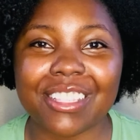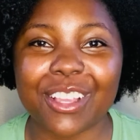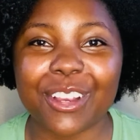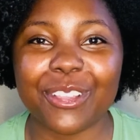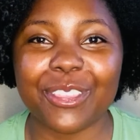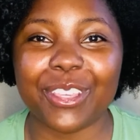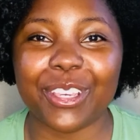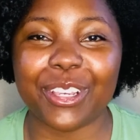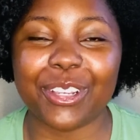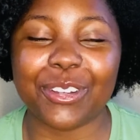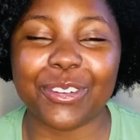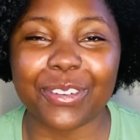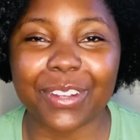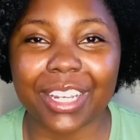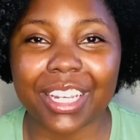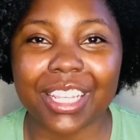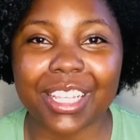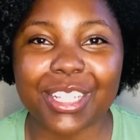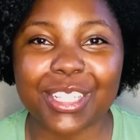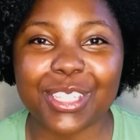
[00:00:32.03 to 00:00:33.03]
are the
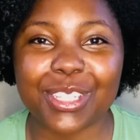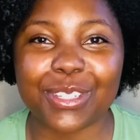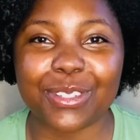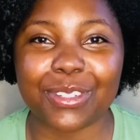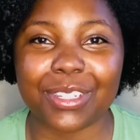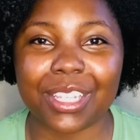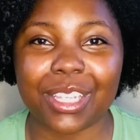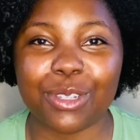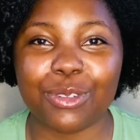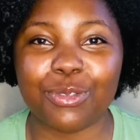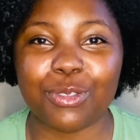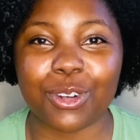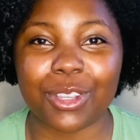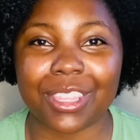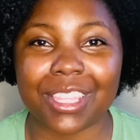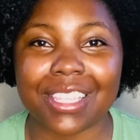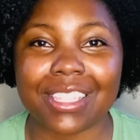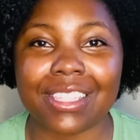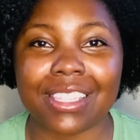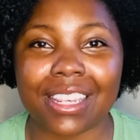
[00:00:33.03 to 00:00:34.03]
ingredients you'll need for
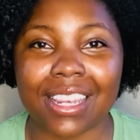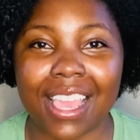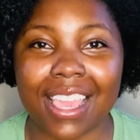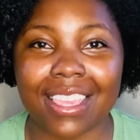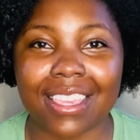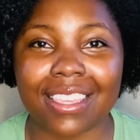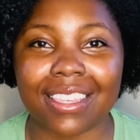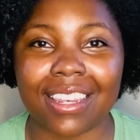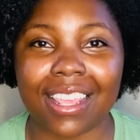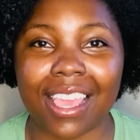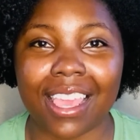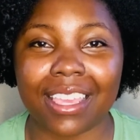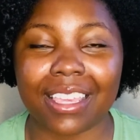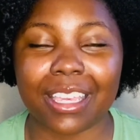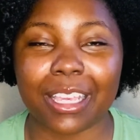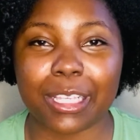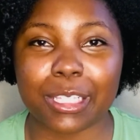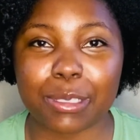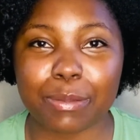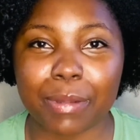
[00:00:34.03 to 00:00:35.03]
this naked egg
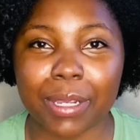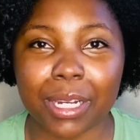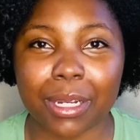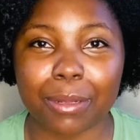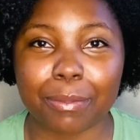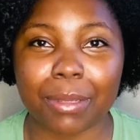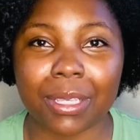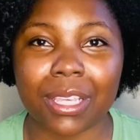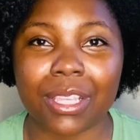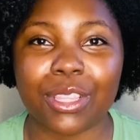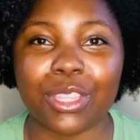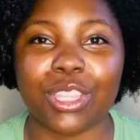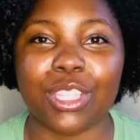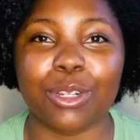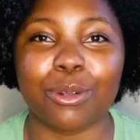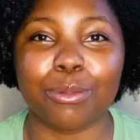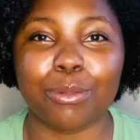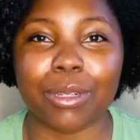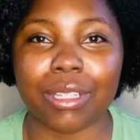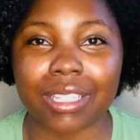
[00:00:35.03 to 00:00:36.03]
experiment.
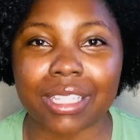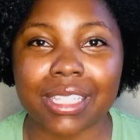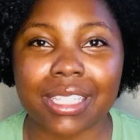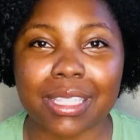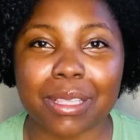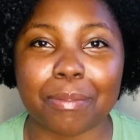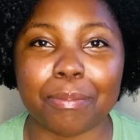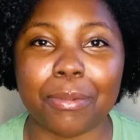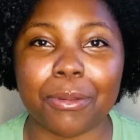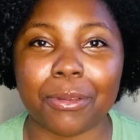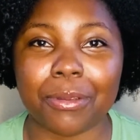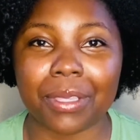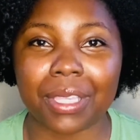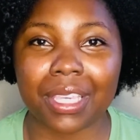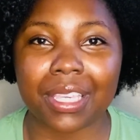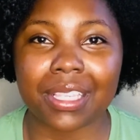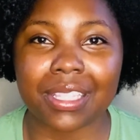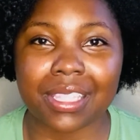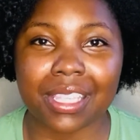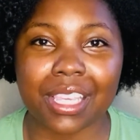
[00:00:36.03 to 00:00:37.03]
They're really simple,
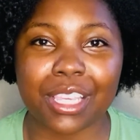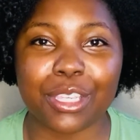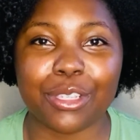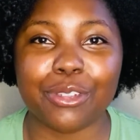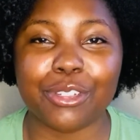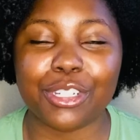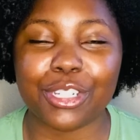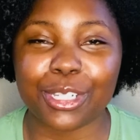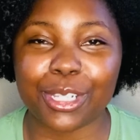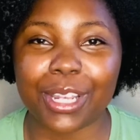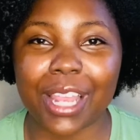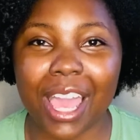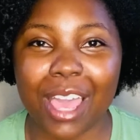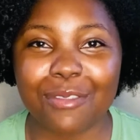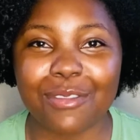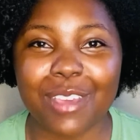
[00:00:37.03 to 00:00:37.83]
easy. You should have